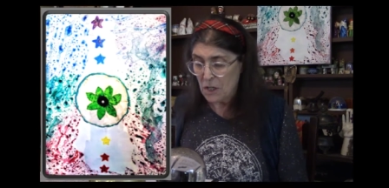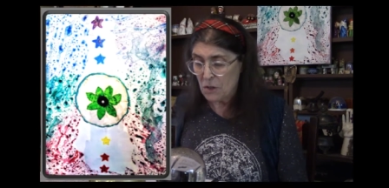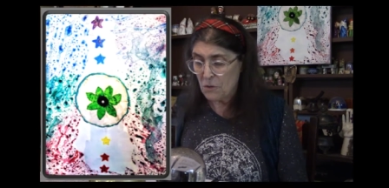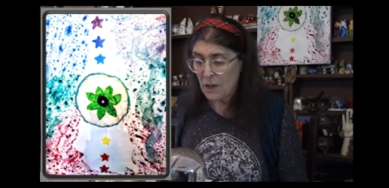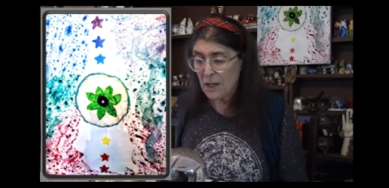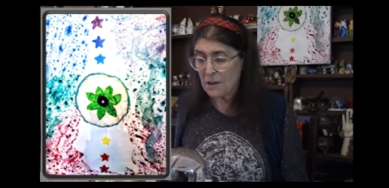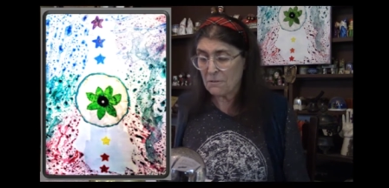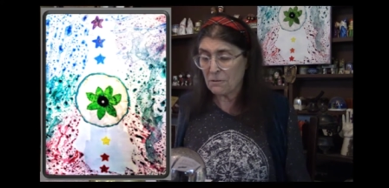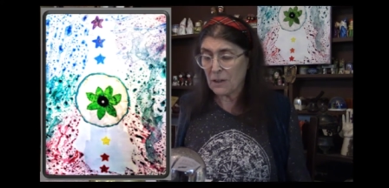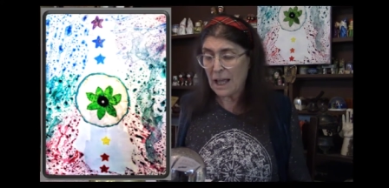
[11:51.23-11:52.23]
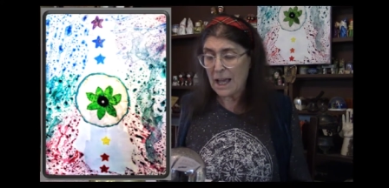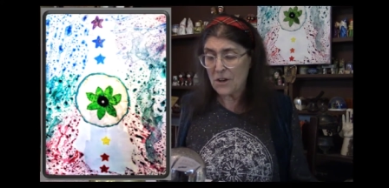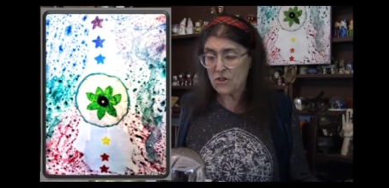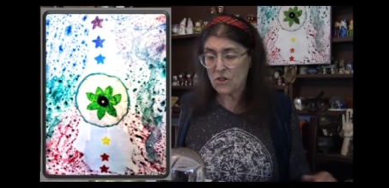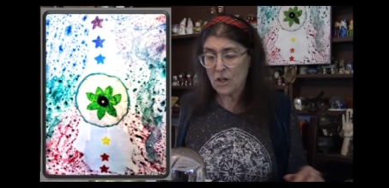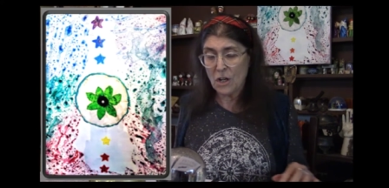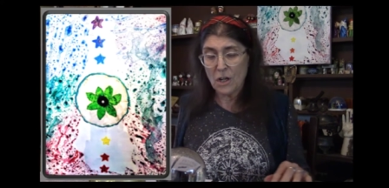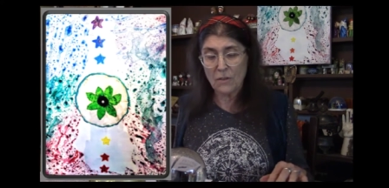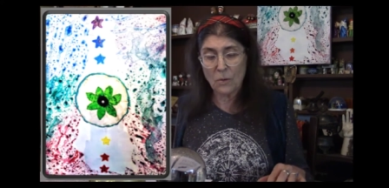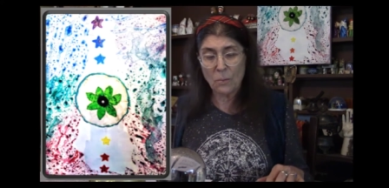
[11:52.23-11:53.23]
you've had a flash
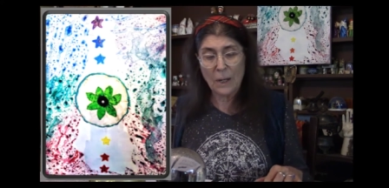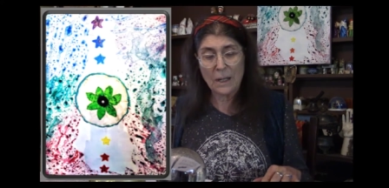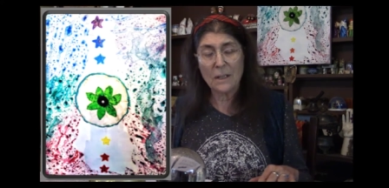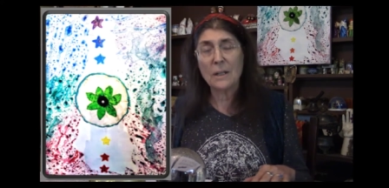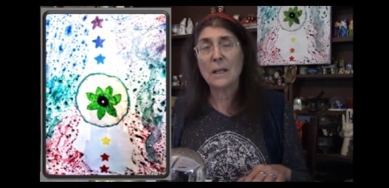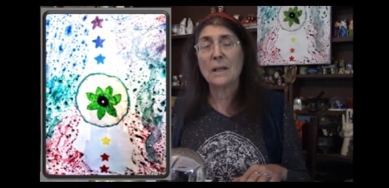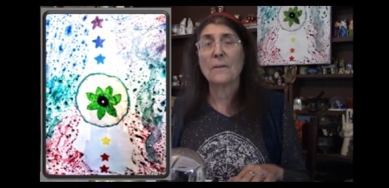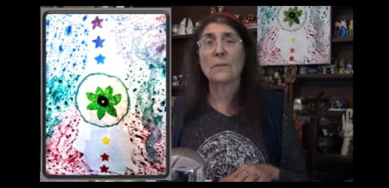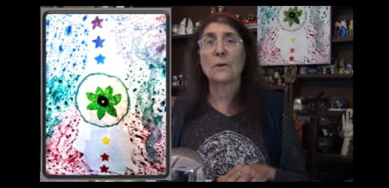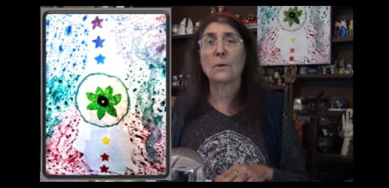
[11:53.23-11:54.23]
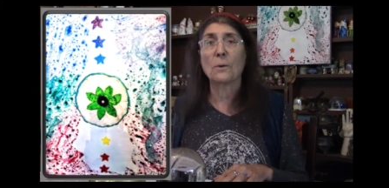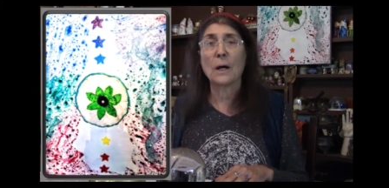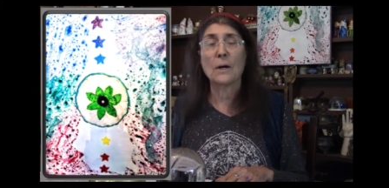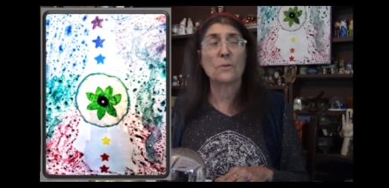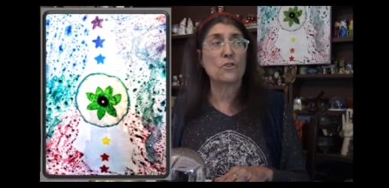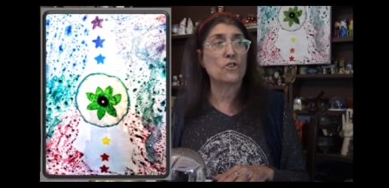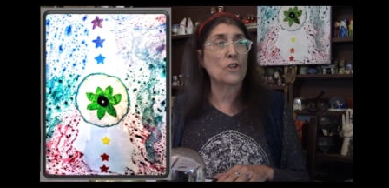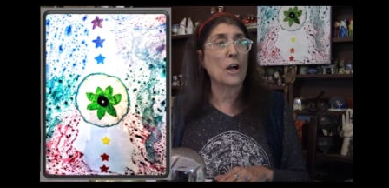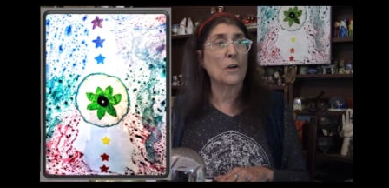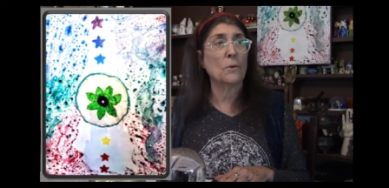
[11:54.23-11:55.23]
of awakening at the crown
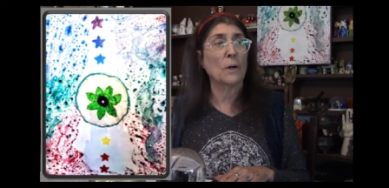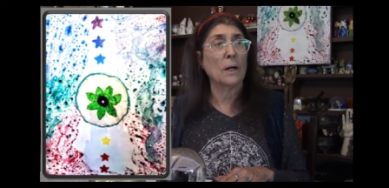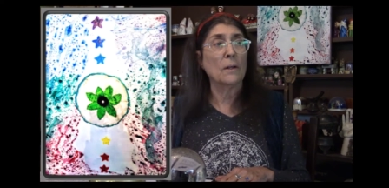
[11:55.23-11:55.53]
chakra